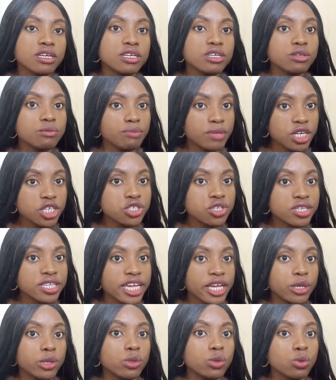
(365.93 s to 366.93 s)
make sure that
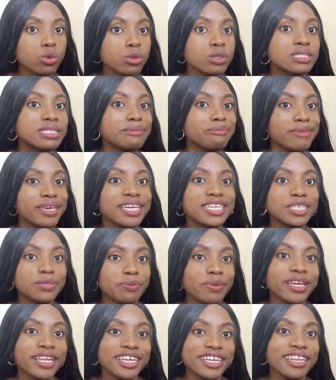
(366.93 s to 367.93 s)
you don't make
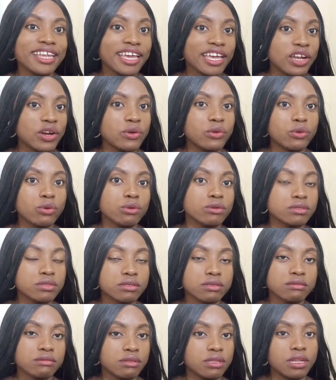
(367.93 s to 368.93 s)
spelling errors.
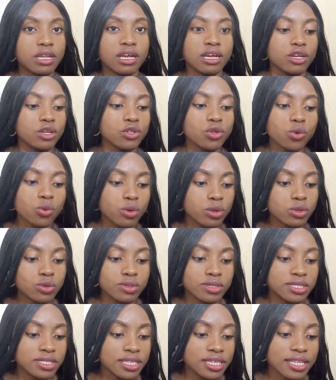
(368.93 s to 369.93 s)
Now you don't want to
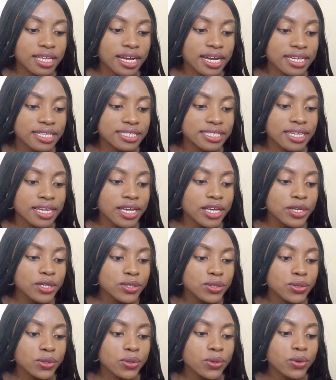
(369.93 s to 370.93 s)
see that.
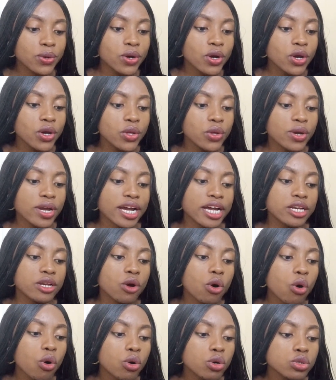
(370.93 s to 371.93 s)
So you can
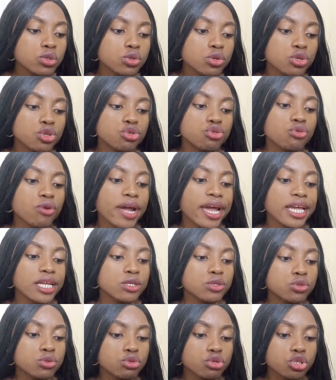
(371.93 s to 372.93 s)
also try
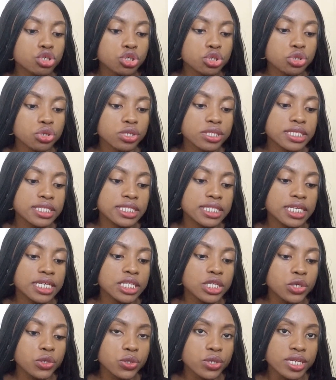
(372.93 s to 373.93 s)
to shorten
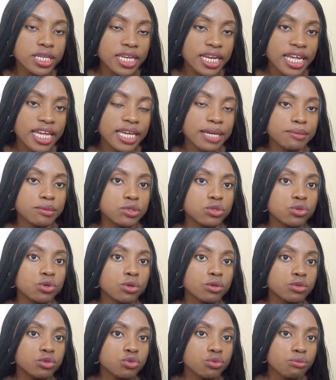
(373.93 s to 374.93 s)
your names,
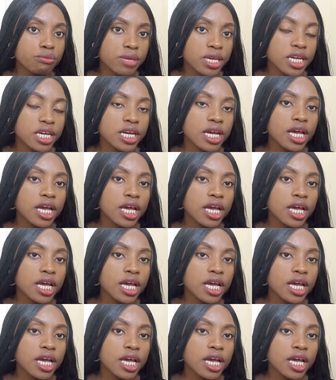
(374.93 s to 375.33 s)
not to make